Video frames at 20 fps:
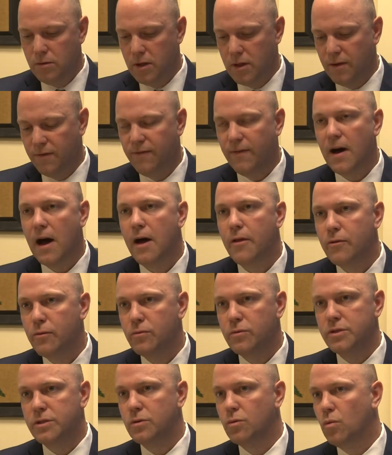that the
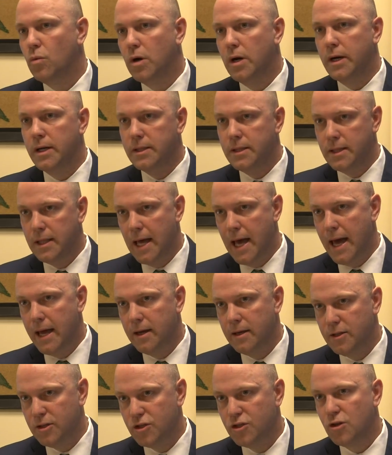father was the one
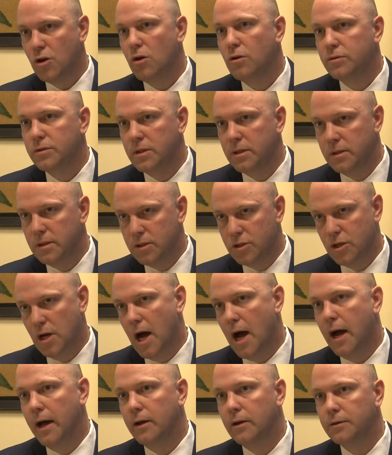that assaulted the
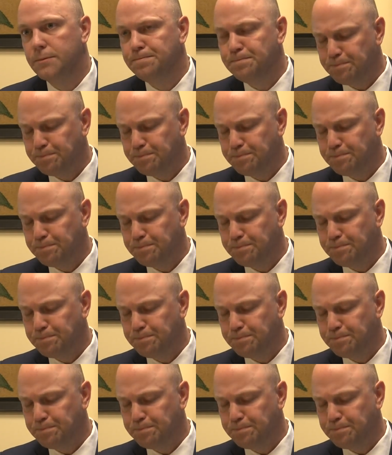child.